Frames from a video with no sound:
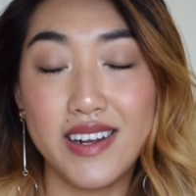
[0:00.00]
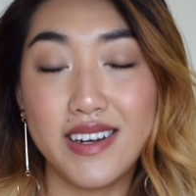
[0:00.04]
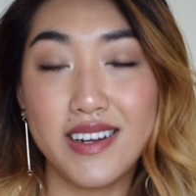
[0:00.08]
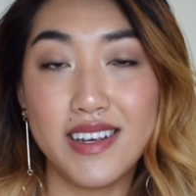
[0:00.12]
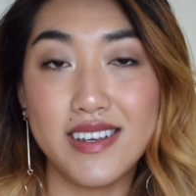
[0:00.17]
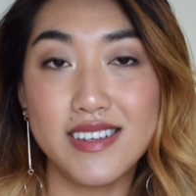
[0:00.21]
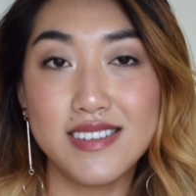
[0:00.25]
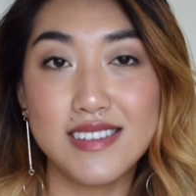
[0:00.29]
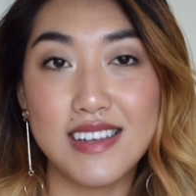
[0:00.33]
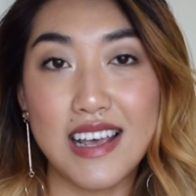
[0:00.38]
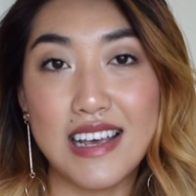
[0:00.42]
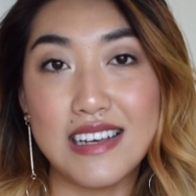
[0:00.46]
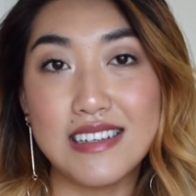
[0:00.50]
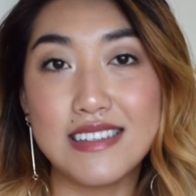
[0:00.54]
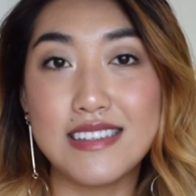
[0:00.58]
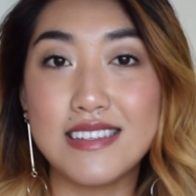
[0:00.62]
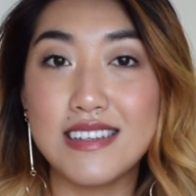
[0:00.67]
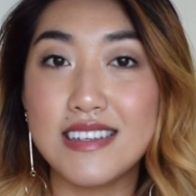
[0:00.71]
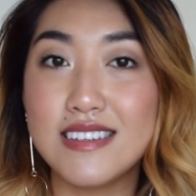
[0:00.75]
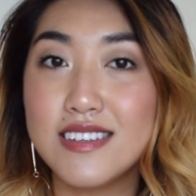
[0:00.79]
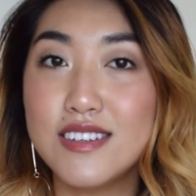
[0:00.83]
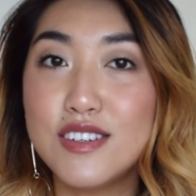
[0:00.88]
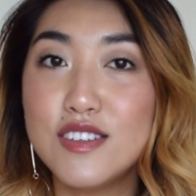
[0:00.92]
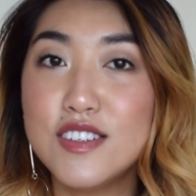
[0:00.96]
it is a
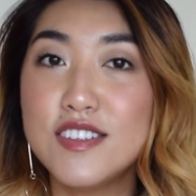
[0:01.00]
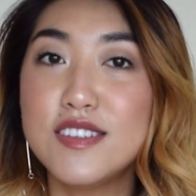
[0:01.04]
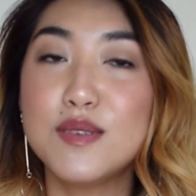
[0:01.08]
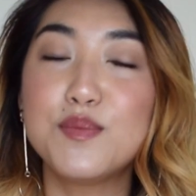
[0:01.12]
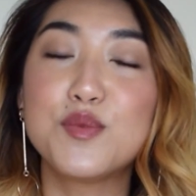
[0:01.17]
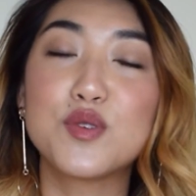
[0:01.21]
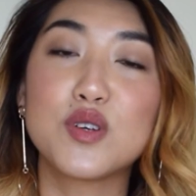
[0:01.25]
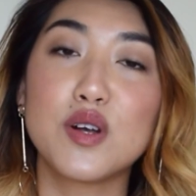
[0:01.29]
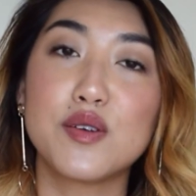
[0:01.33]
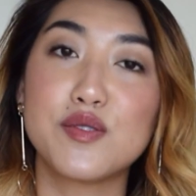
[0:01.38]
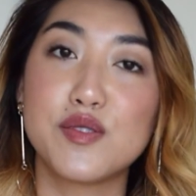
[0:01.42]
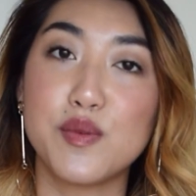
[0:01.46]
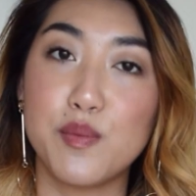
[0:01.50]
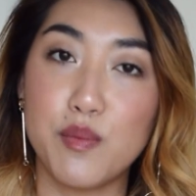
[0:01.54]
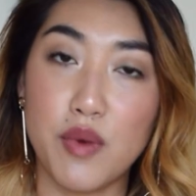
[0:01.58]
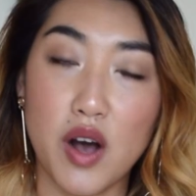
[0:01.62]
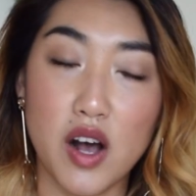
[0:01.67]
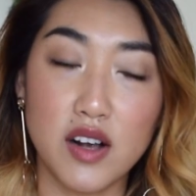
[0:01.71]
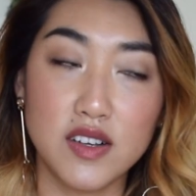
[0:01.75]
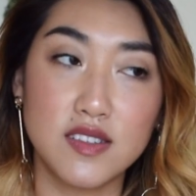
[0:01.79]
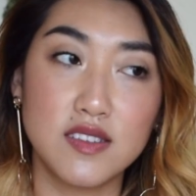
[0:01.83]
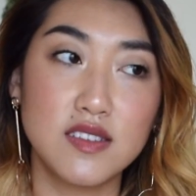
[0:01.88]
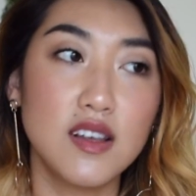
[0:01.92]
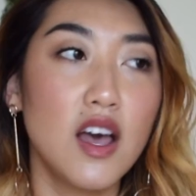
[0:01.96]
seasonal subscription
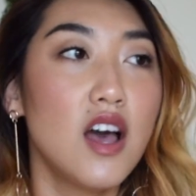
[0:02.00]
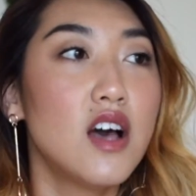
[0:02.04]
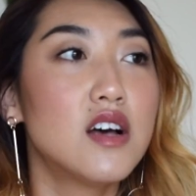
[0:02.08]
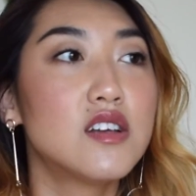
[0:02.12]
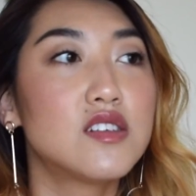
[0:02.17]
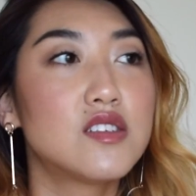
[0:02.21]
box.